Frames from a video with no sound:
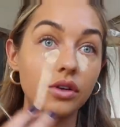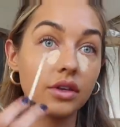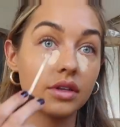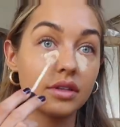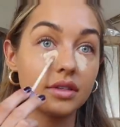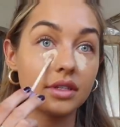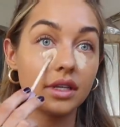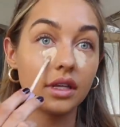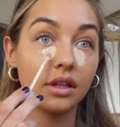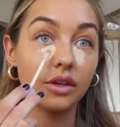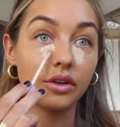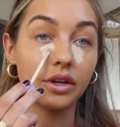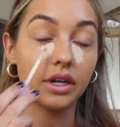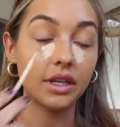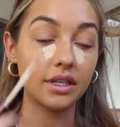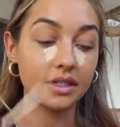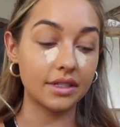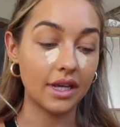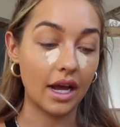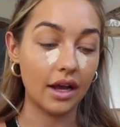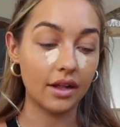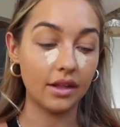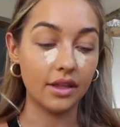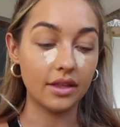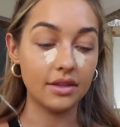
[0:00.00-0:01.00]
concealer at
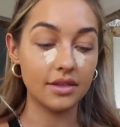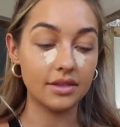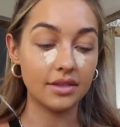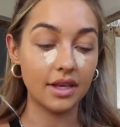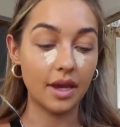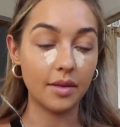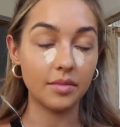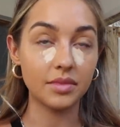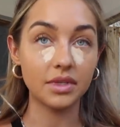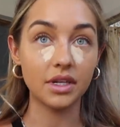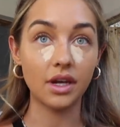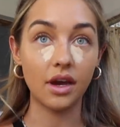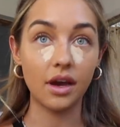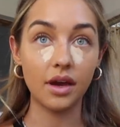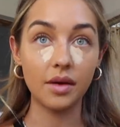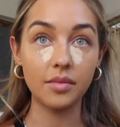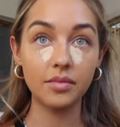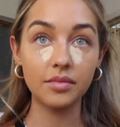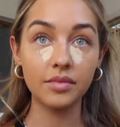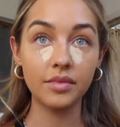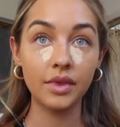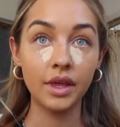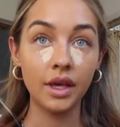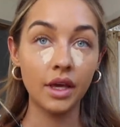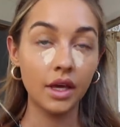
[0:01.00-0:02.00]
exactly the same
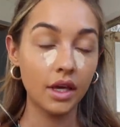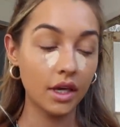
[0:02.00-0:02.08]
time.